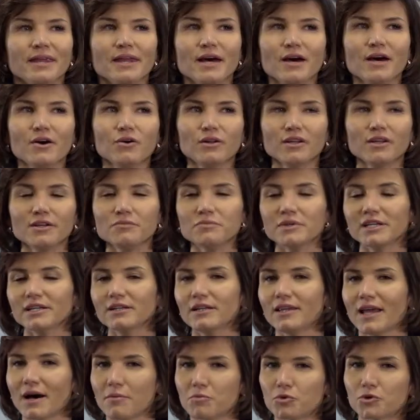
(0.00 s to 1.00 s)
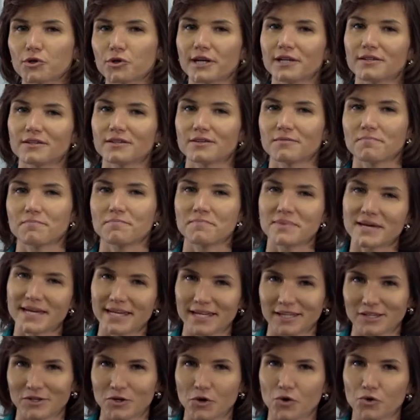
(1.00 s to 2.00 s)
Now, let me elaborate a
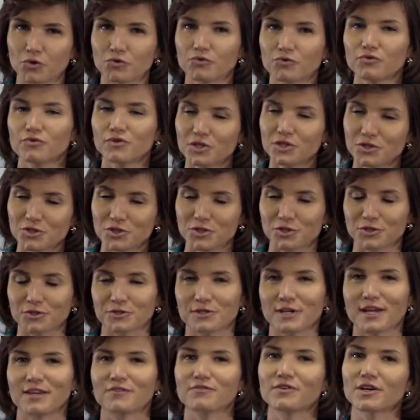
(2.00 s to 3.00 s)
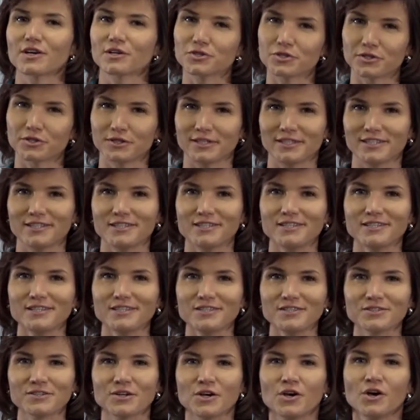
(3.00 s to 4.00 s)
bit on features and
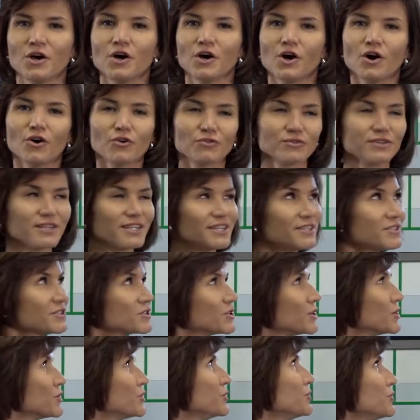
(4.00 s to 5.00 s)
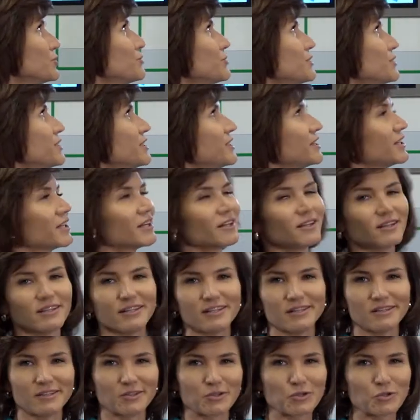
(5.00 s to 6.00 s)
functionalities of this unique
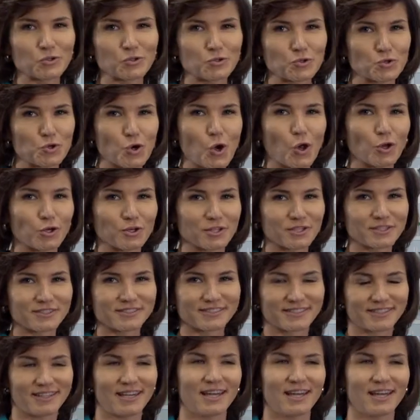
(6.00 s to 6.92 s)
little controller.